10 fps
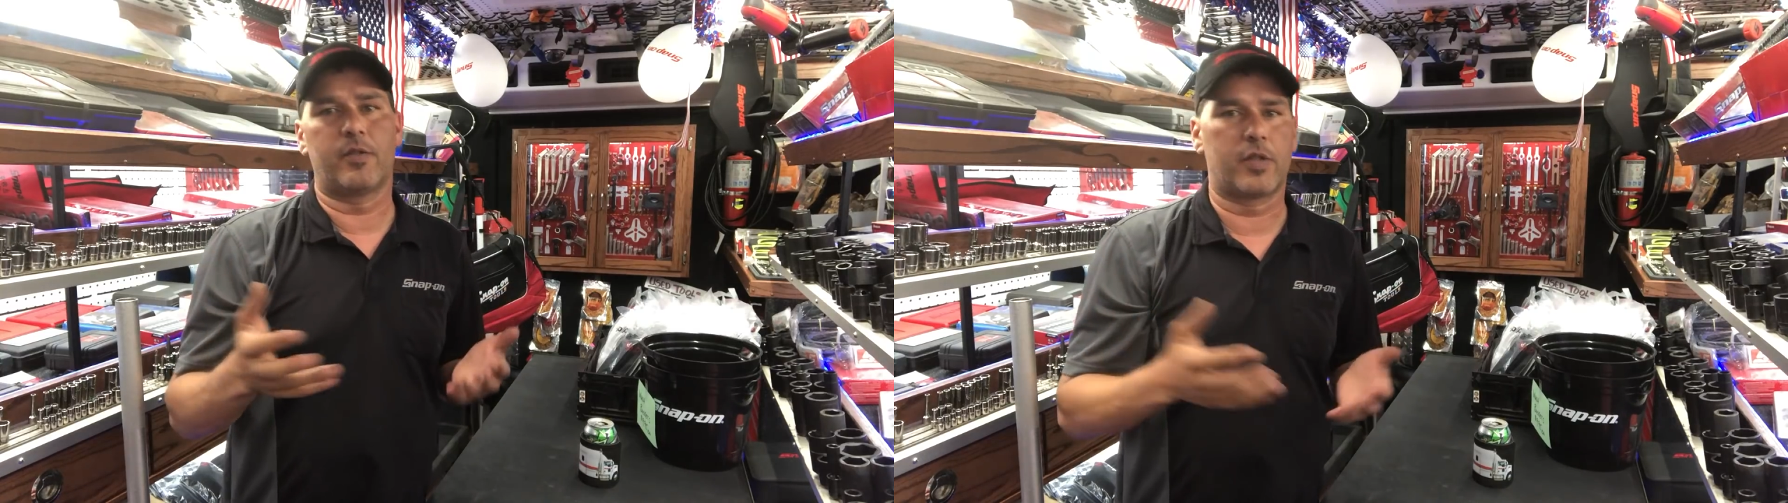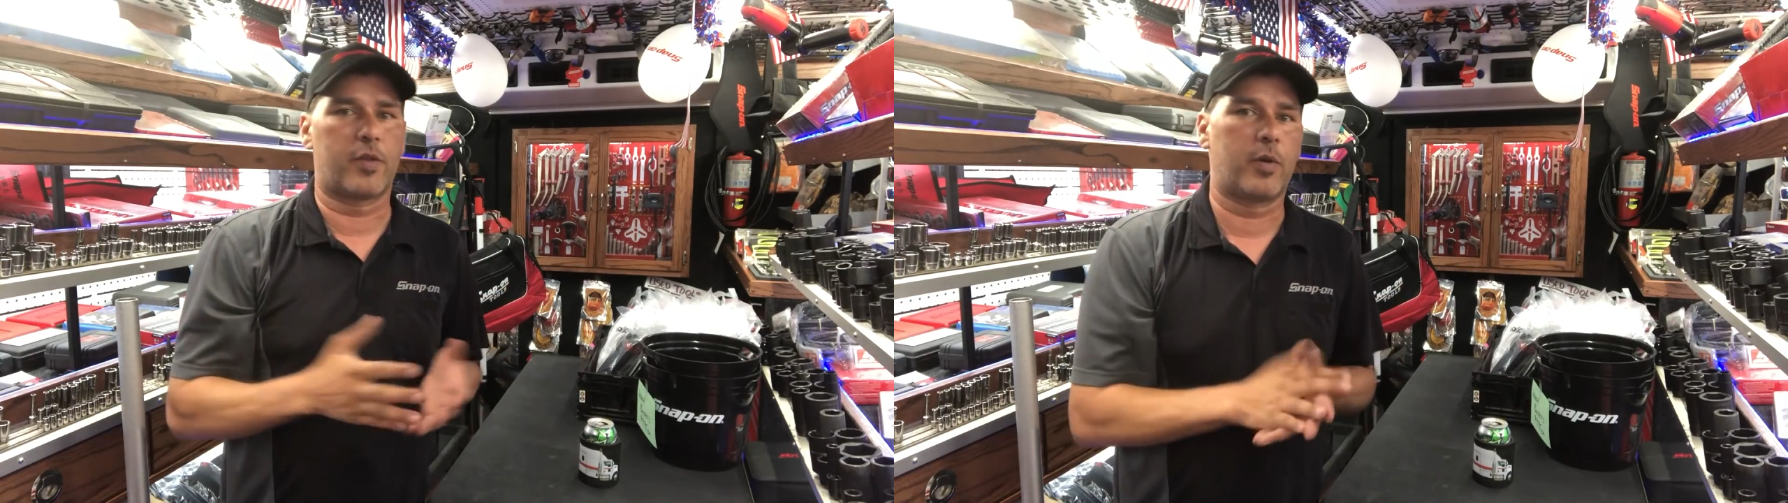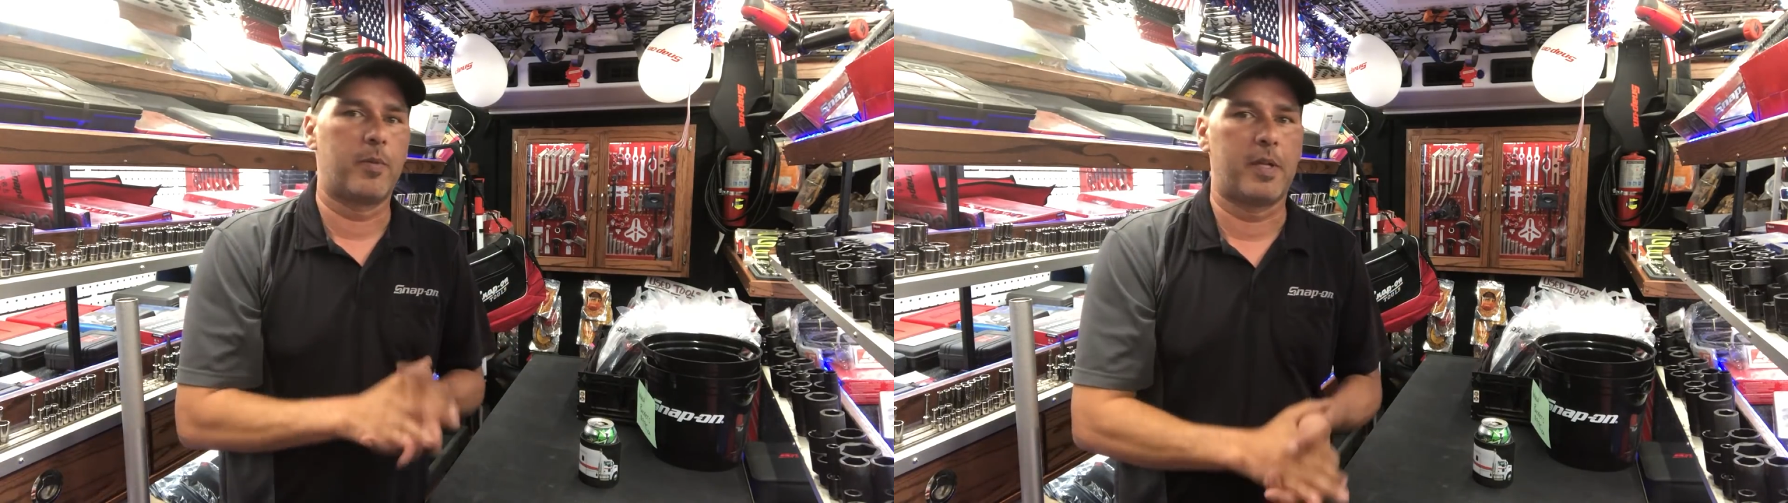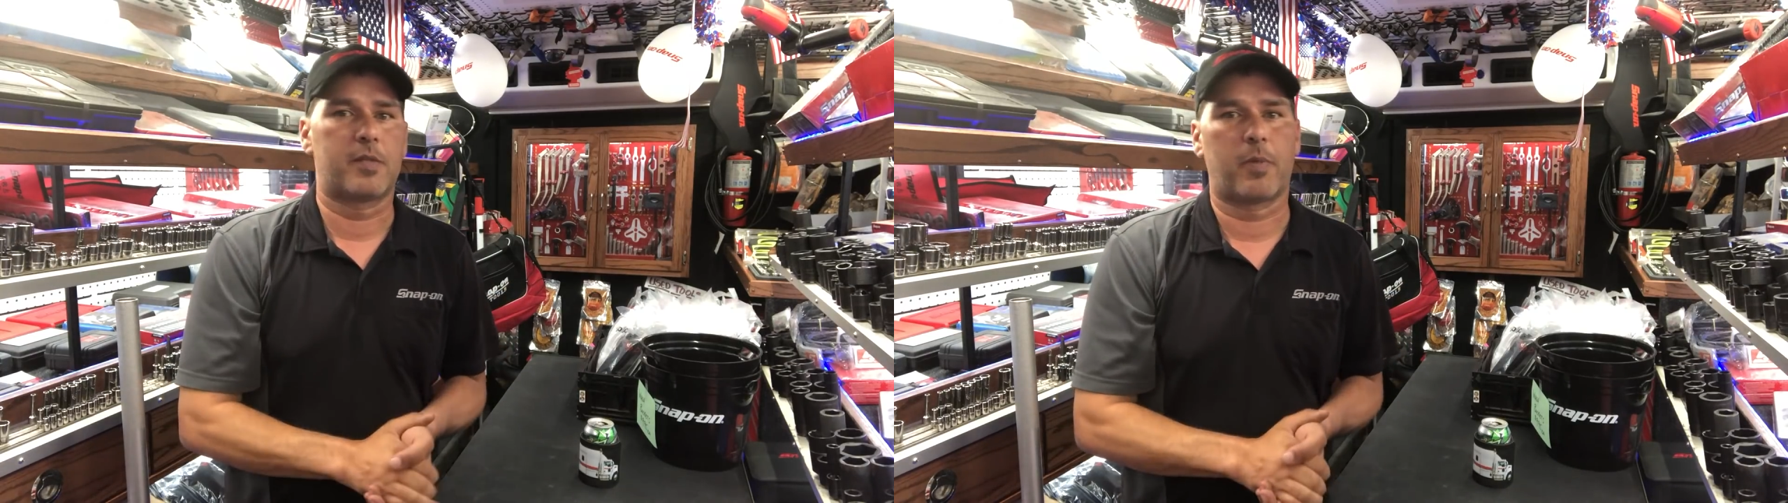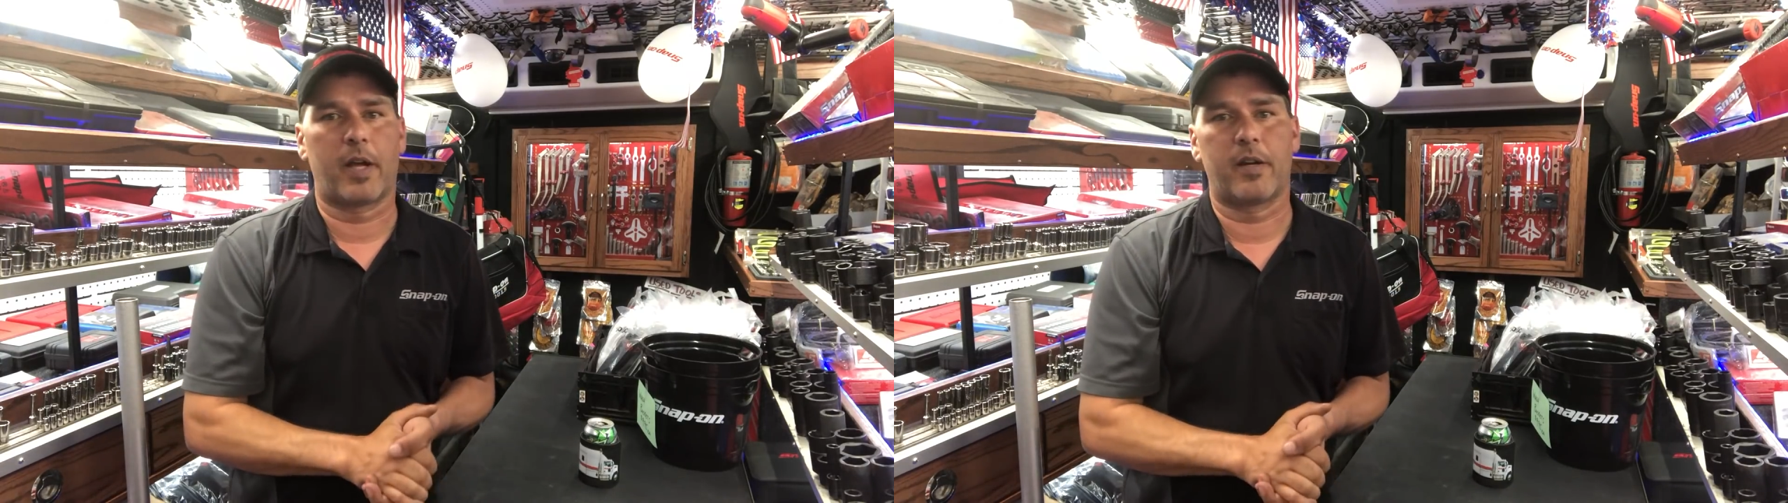It was a 3-piece
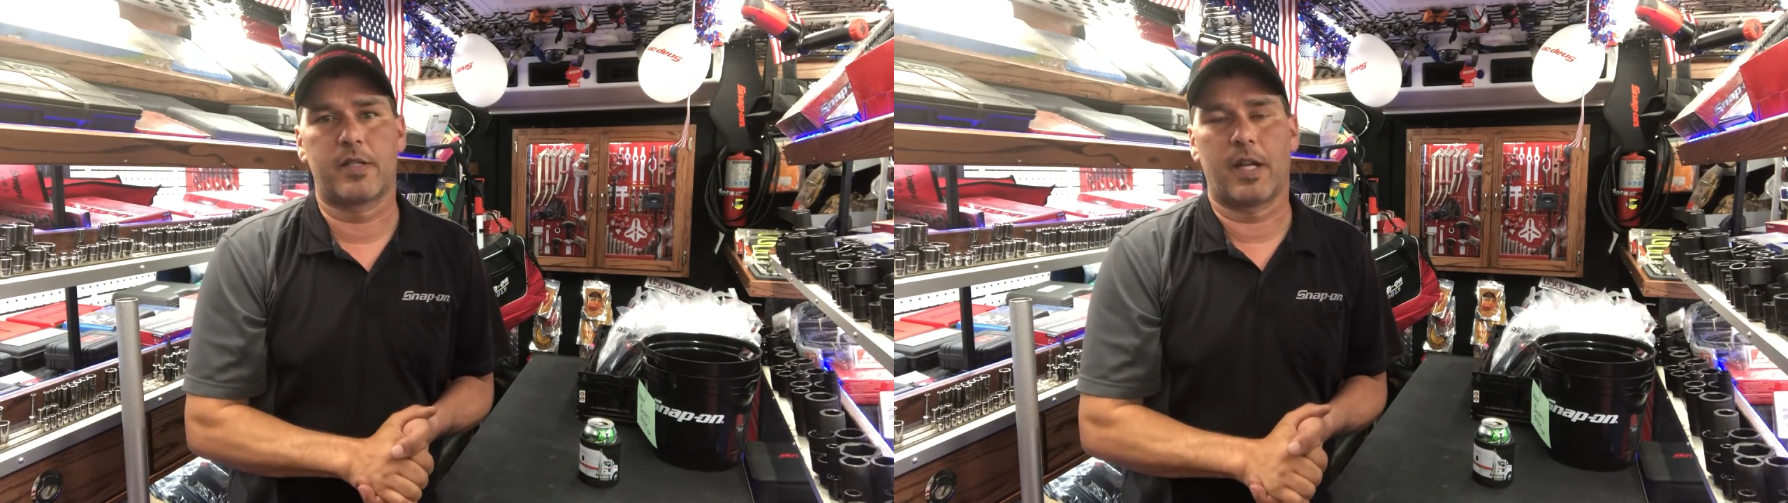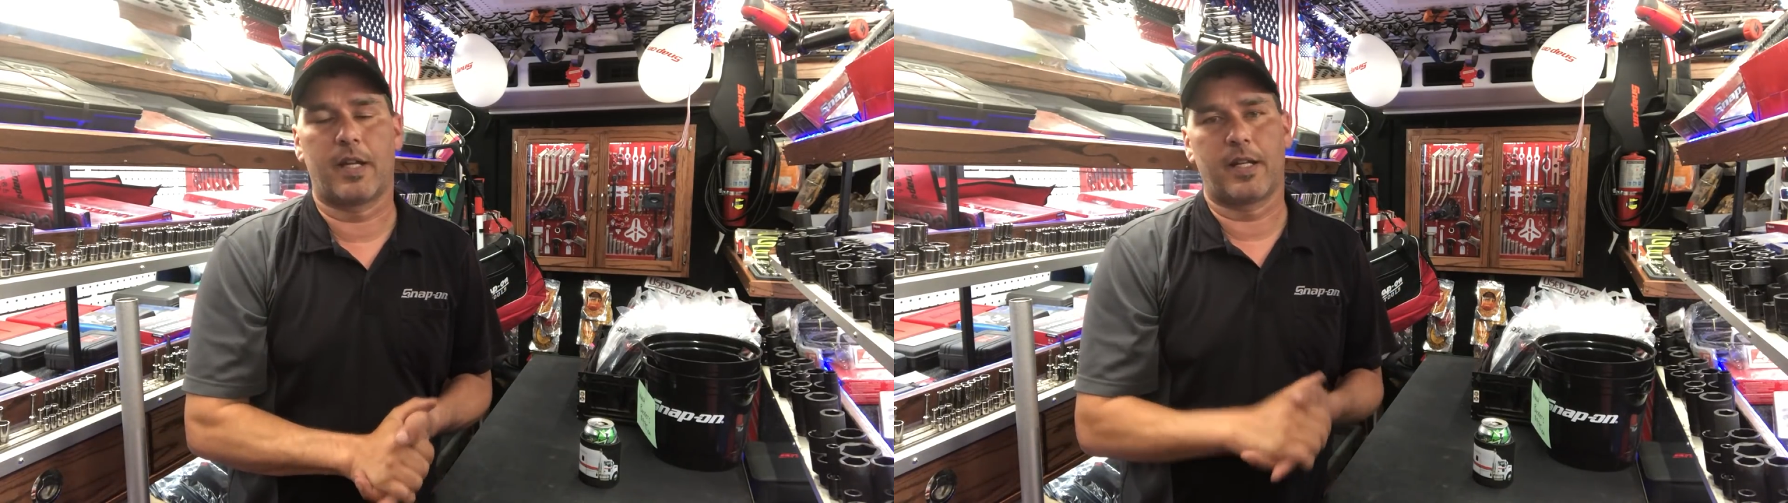player set,